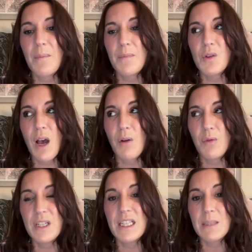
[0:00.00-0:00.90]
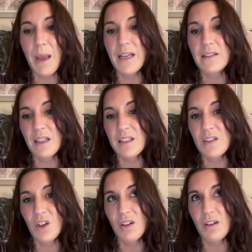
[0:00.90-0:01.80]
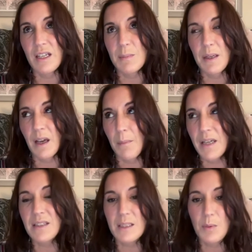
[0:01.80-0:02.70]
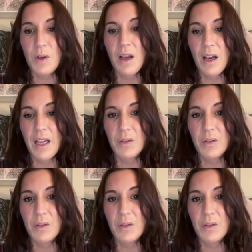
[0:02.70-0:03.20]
So I would expect that he's going to expect Hamas, Hezbollah,